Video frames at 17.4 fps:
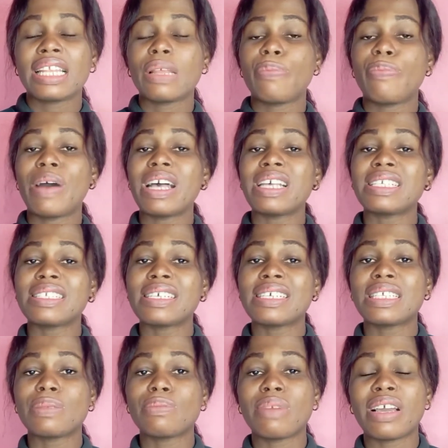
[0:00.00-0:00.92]
The past
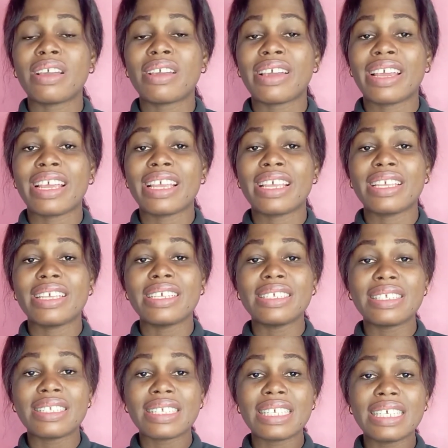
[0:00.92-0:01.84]
tense marker
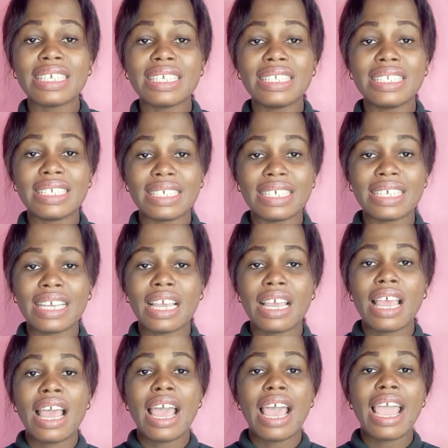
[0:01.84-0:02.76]
is ED
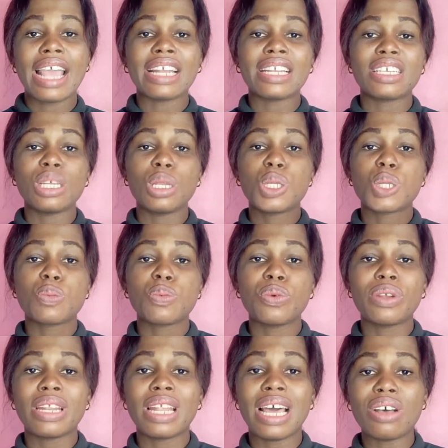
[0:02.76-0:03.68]
and it's
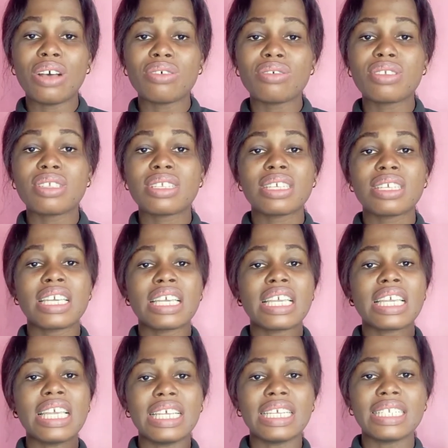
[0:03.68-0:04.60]
pronounced
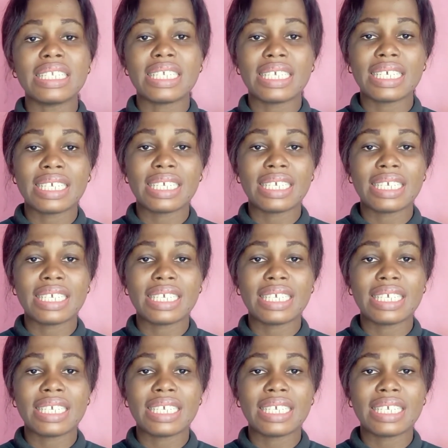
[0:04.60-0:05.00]
ED.